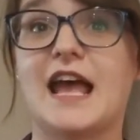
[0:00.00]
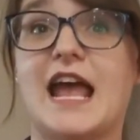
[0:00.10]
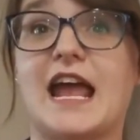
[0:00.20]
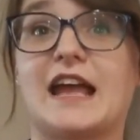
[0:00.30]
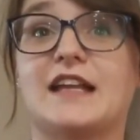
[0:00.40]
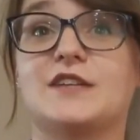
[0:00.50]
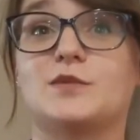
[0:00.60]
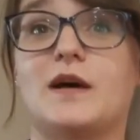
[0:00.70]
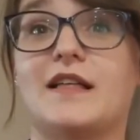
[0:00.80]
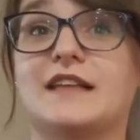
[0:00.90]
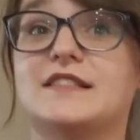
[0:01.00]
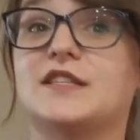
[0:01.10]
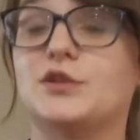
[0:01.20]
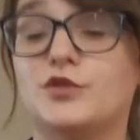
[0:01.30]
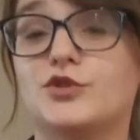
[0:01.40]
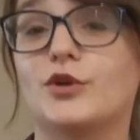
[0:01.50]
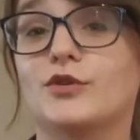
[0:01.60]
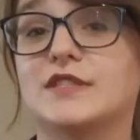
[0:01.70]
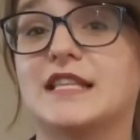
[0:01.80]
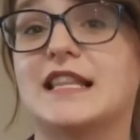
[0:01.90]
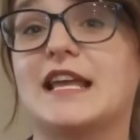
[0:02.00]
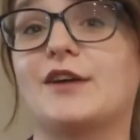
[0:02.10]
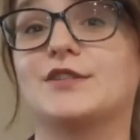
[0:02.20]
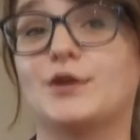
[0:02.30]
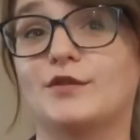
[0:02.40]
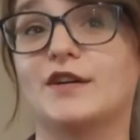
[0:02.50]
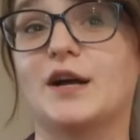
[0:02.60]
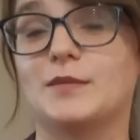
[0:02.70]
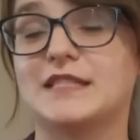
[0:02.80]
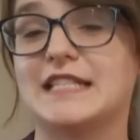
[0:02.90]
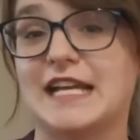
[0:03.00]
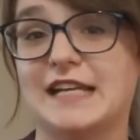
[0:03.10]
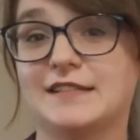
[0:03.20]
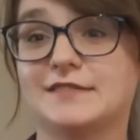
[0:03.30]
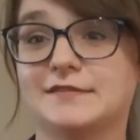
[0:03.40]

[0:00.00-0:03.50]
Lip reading: and as well as the new struggles that they are to overcome today.